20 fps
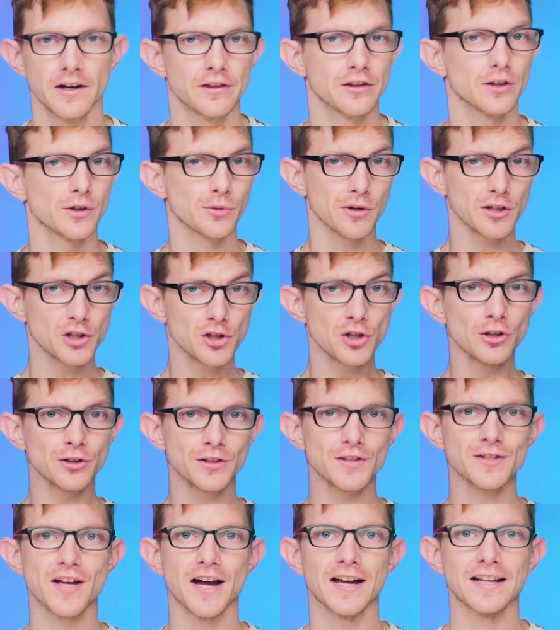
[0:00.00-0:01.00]
The original
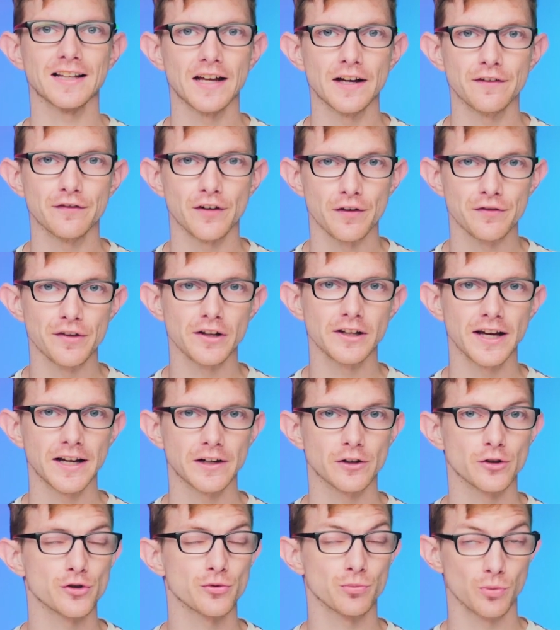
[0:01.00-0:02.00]
design life of the
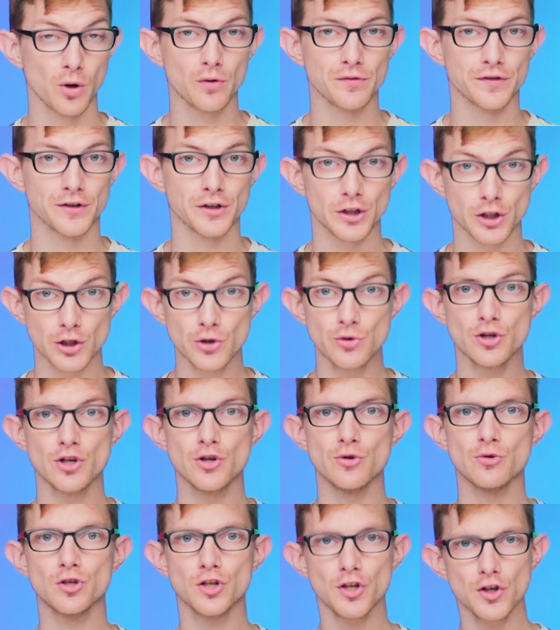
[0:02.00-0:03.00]
lander's rover
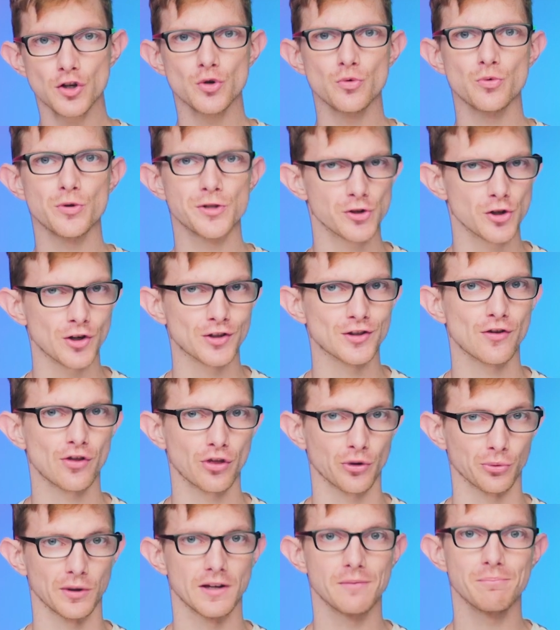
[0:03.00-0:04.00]
Yutu-2 was just
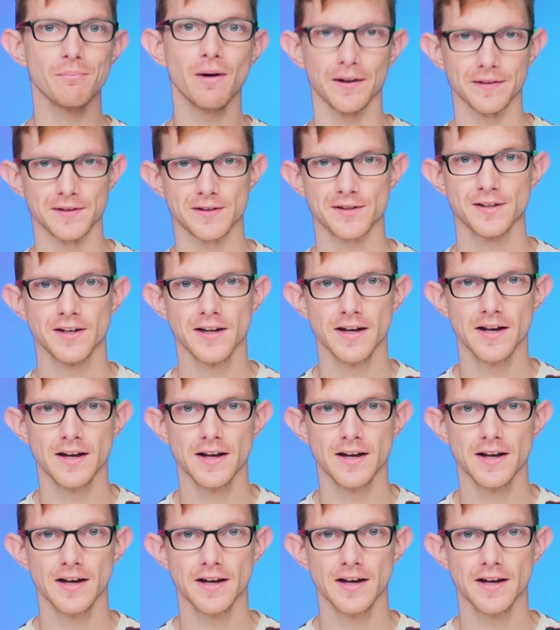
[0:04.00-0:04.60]
three months,